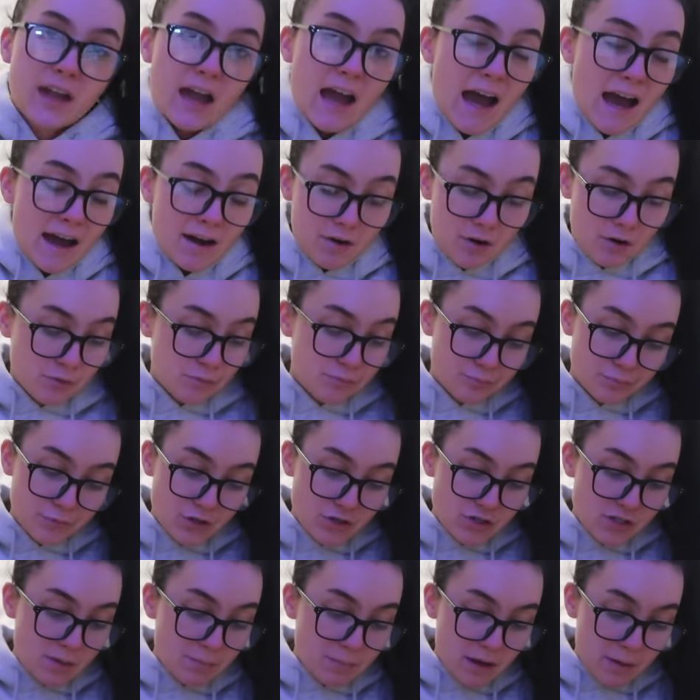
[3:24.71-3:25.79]
I don't know,
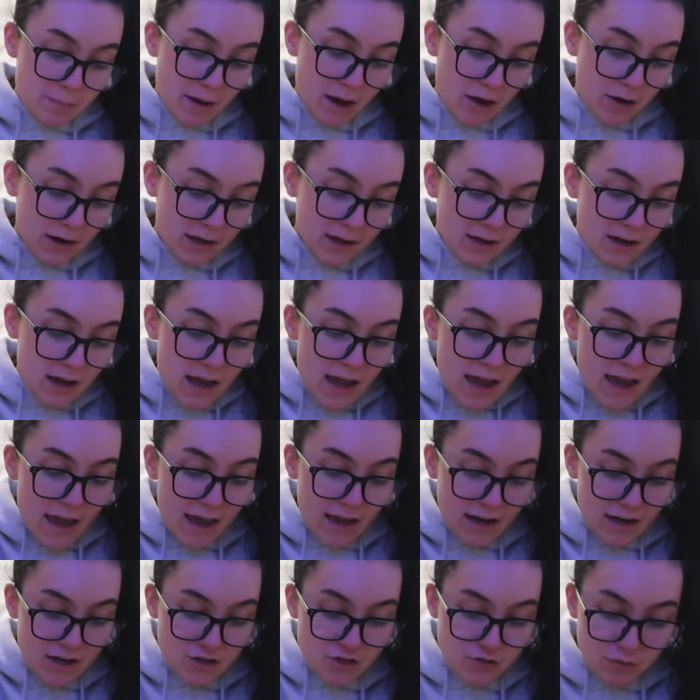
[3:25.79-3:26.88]
there's something about it.
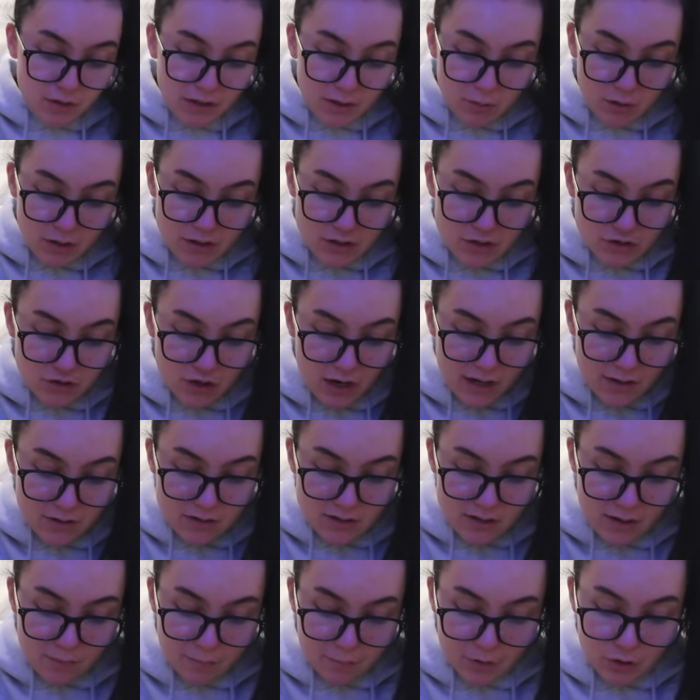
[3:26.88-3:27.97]
And I just really wanted to try out
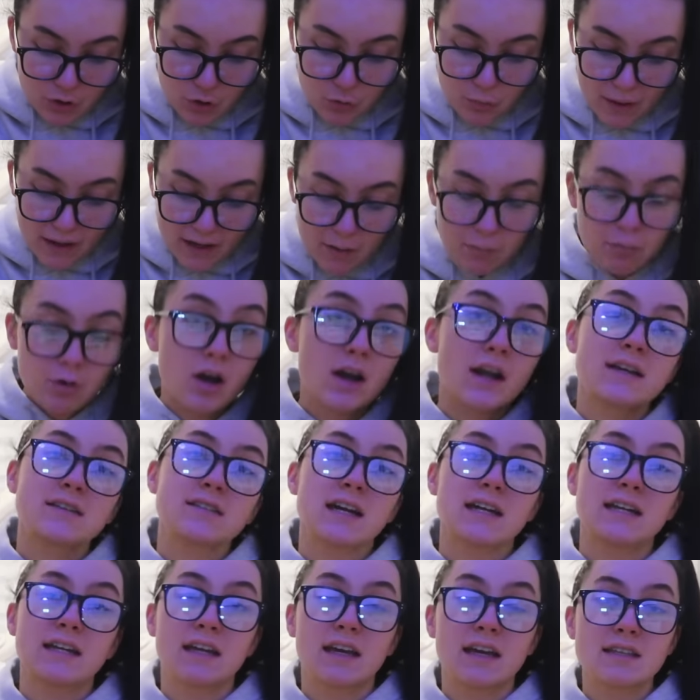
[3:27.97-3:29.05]
some new makeup products.
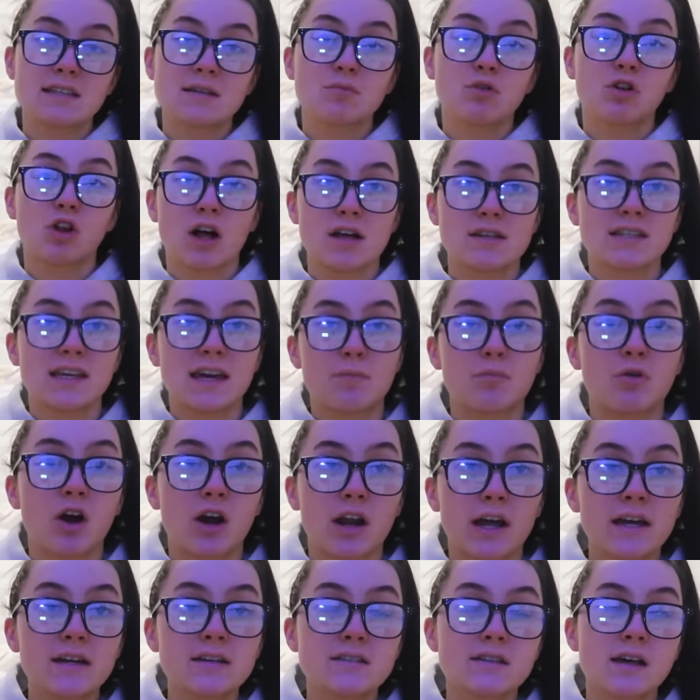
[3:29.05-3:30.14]
I did get some glossy
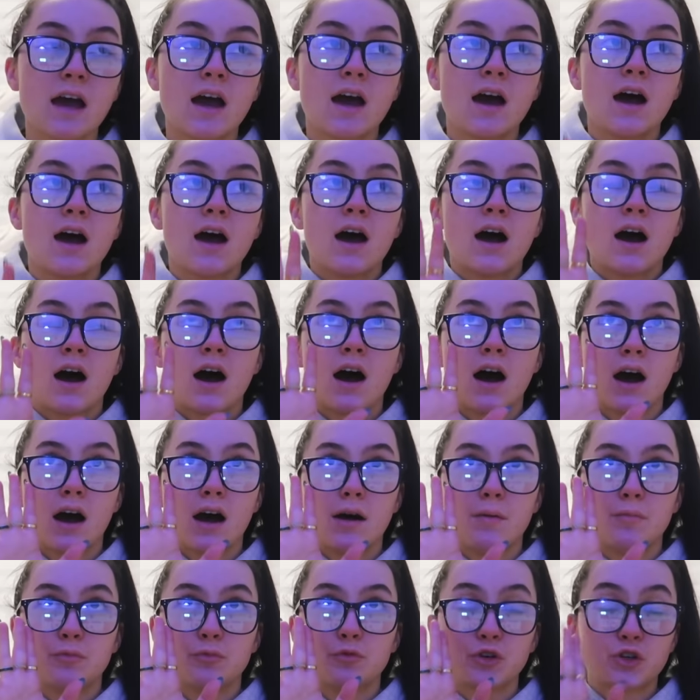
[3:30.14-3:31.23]
products
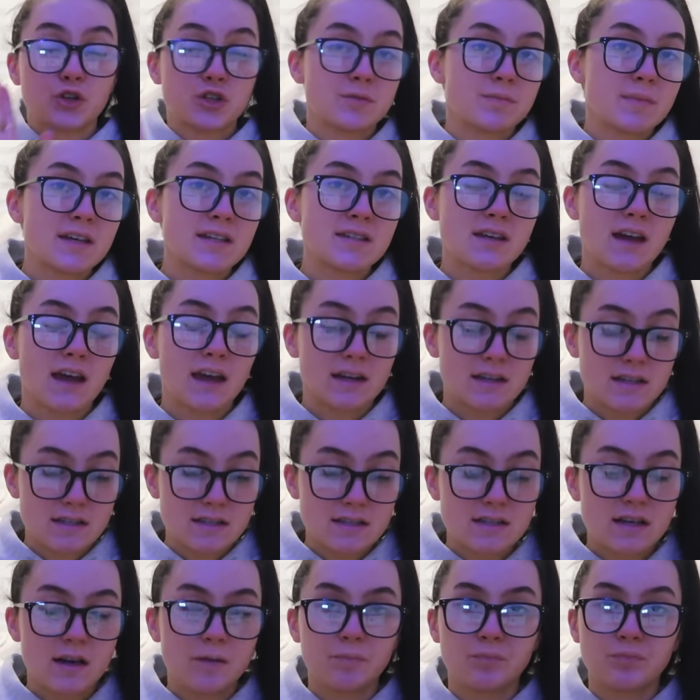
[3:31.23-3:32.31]
for Christmas, and
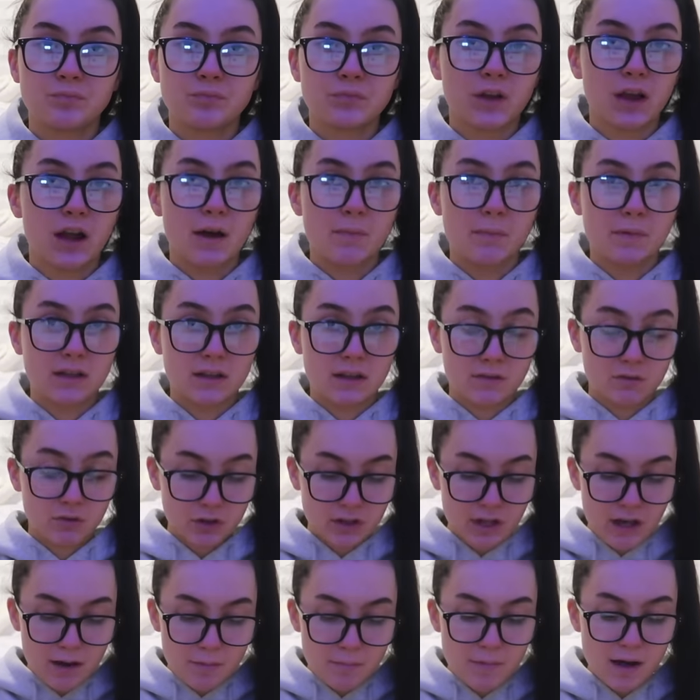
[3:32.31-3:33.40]
I'm in love with them.